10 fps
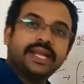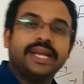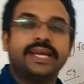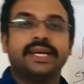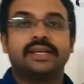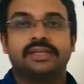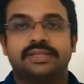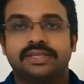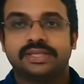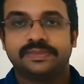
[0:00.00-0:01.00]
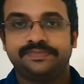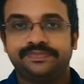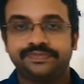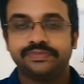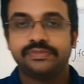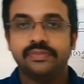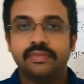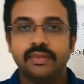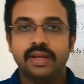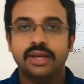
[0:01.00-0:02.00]
integrals.
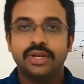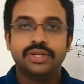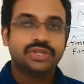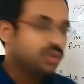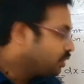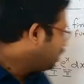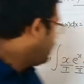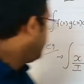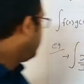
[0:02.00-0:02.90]
So